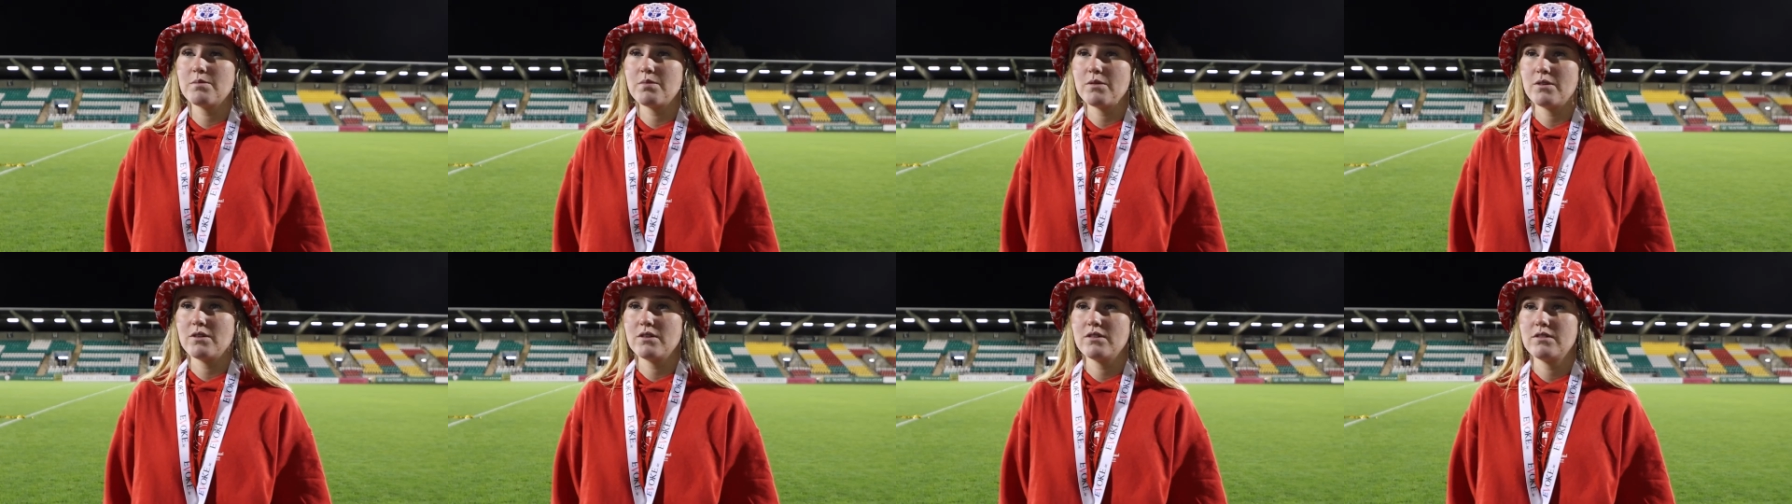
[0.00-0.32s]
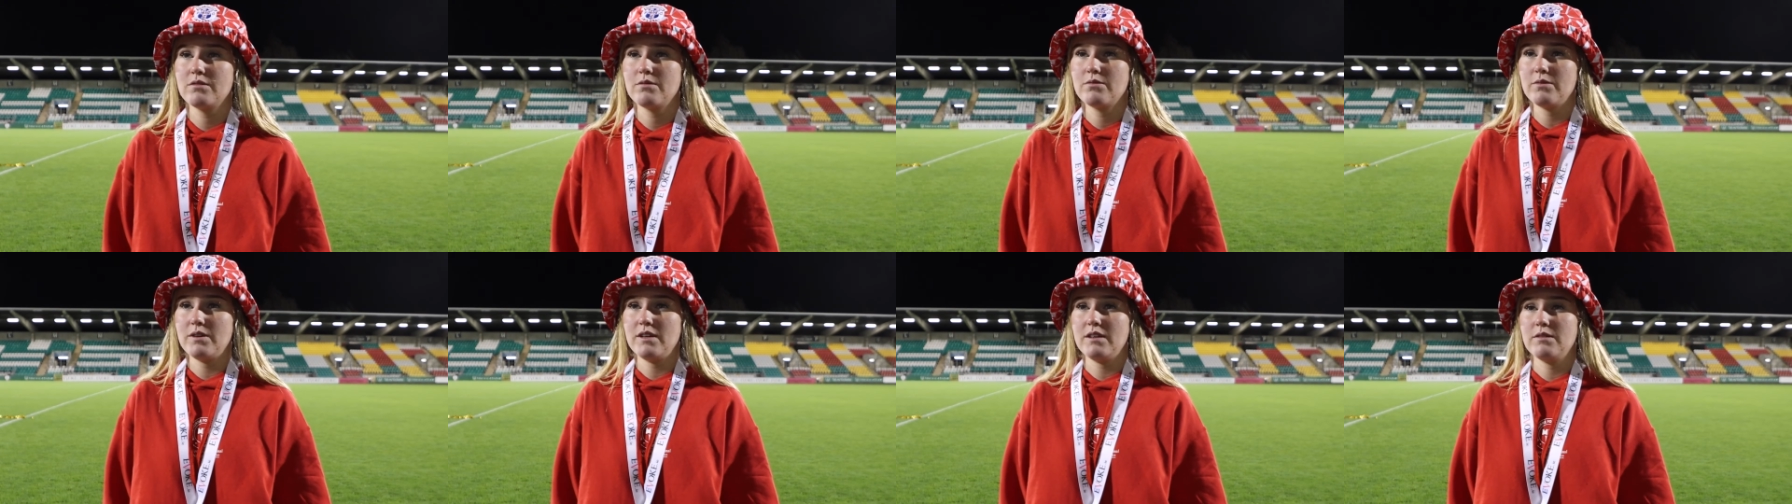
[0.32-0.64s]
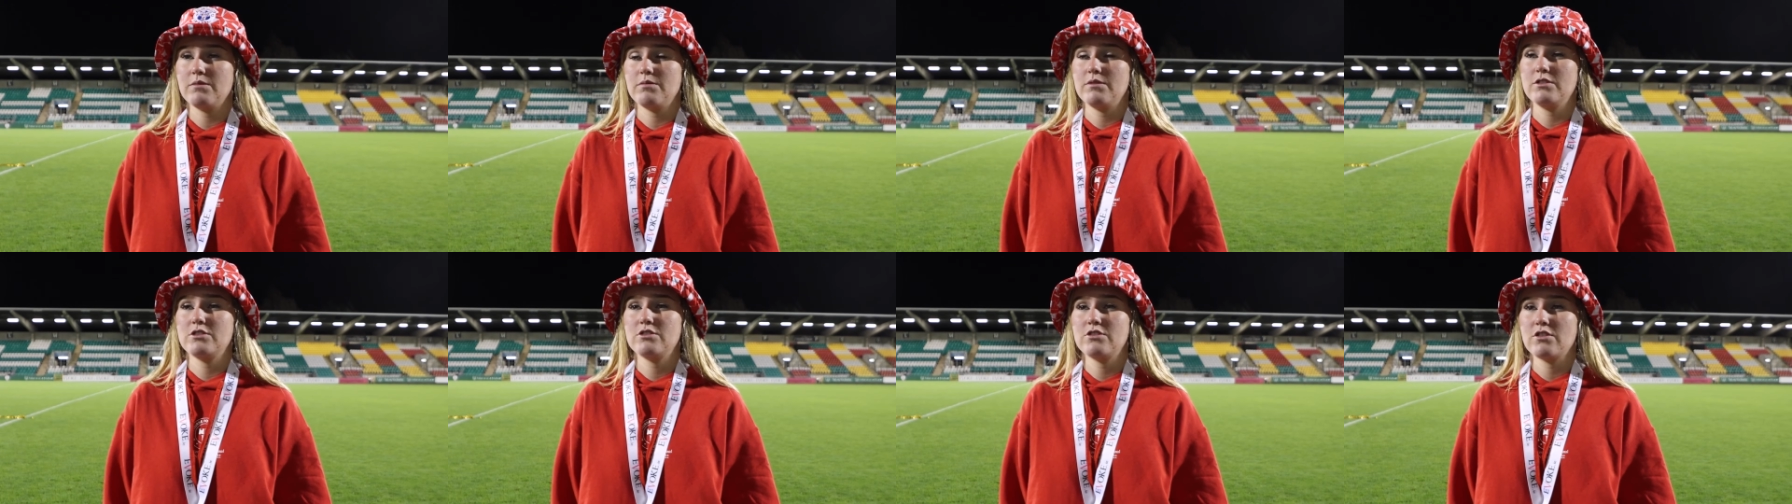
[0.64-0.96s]
but we,
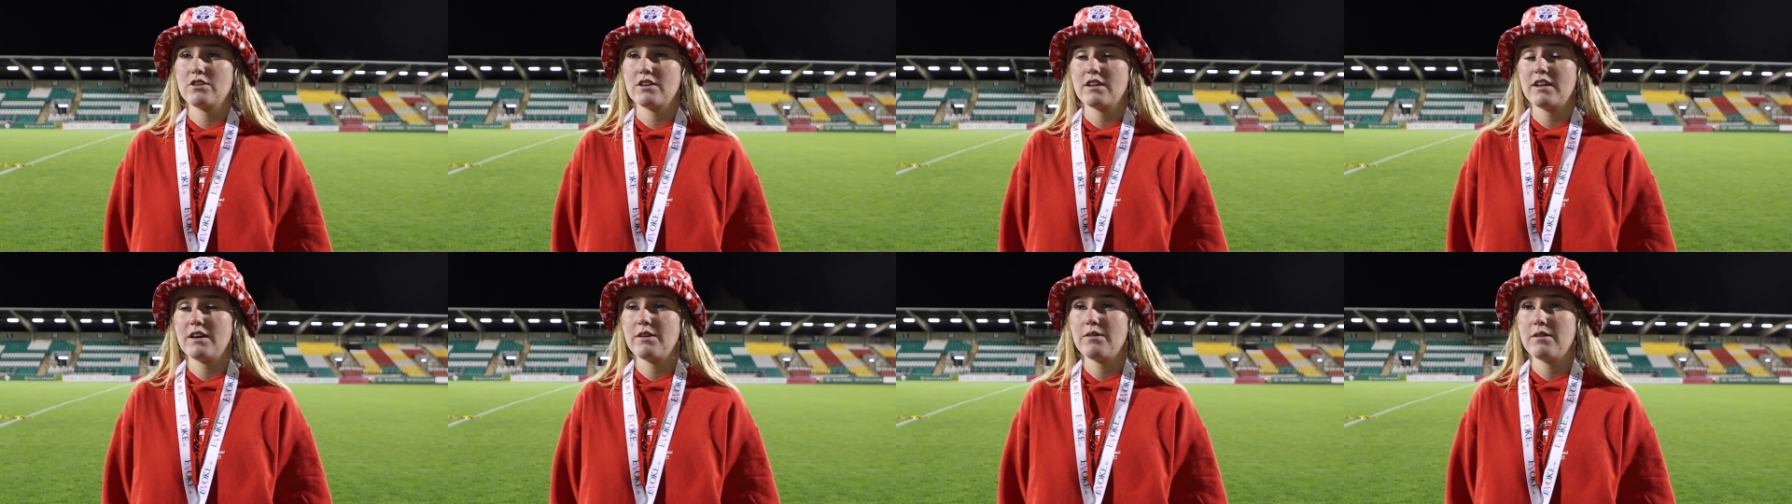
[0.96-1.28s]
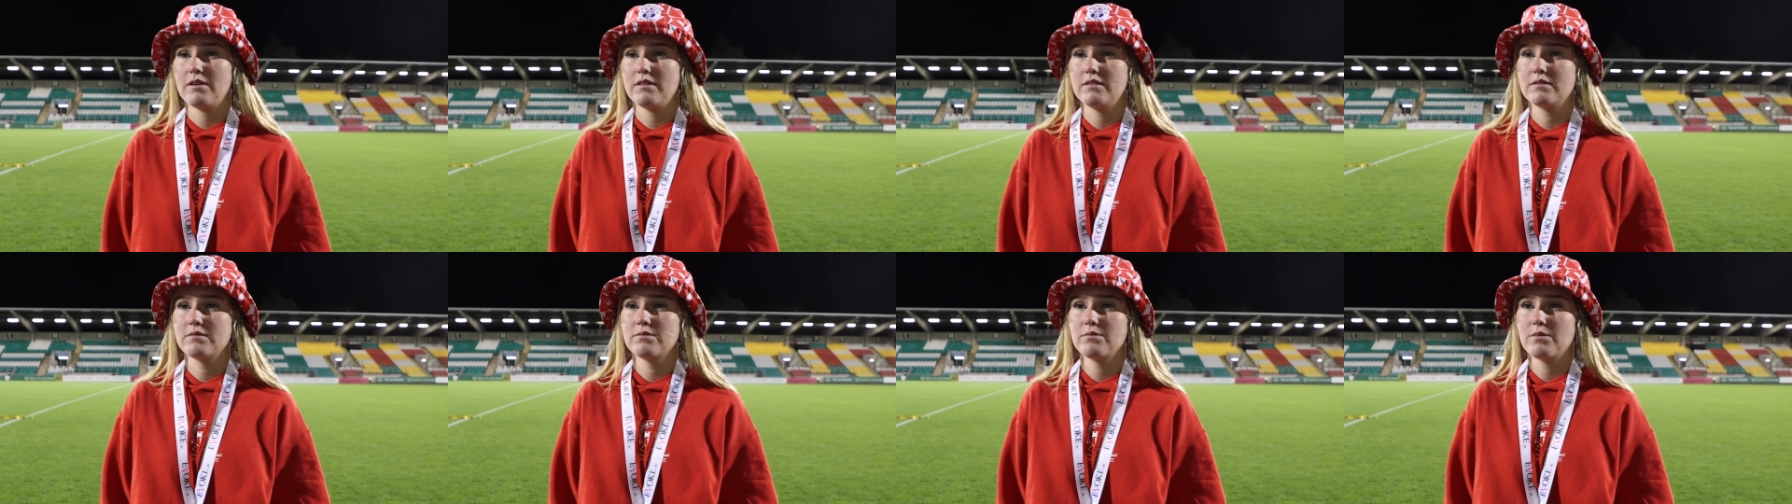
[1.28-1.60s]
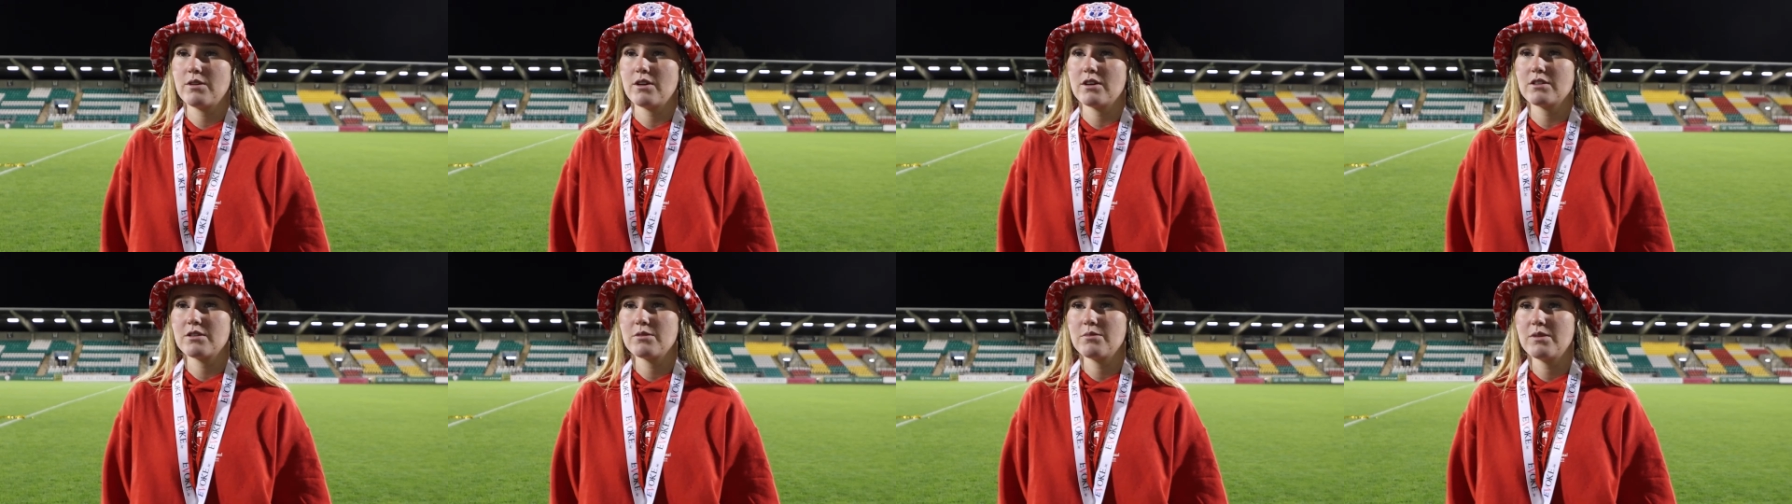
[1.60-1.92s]
we stuck it out and we
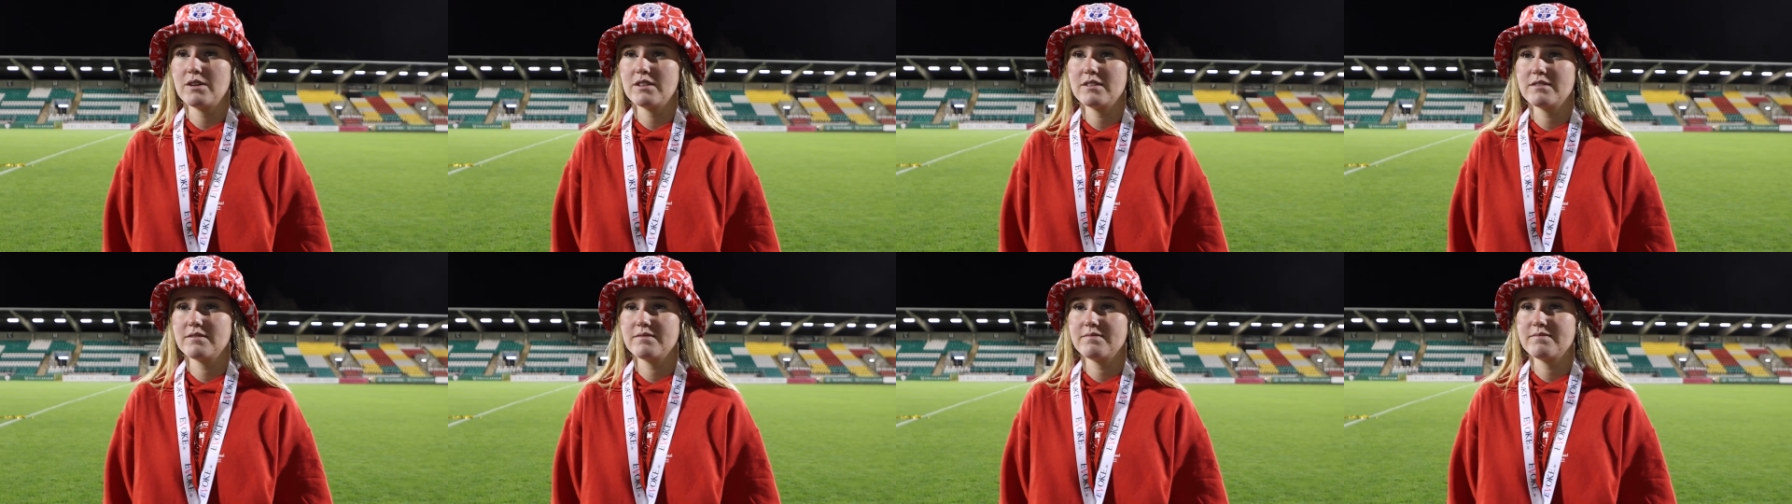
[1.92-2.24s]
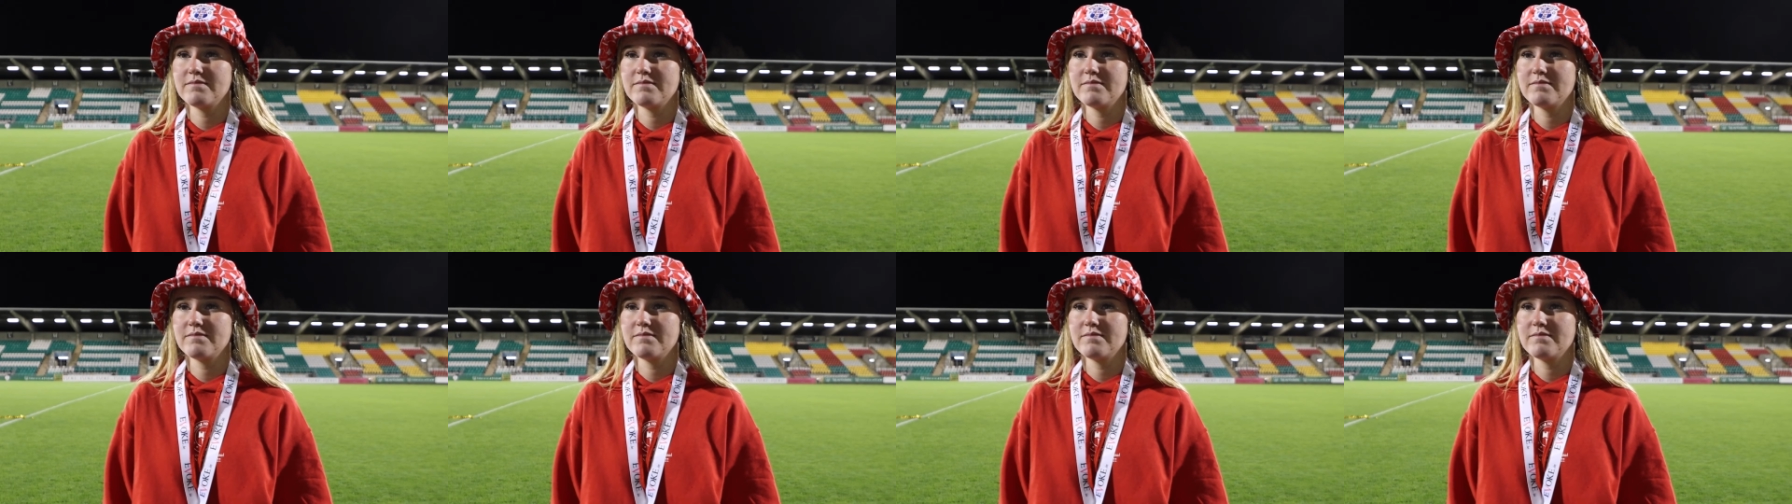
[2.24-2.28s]
got the win.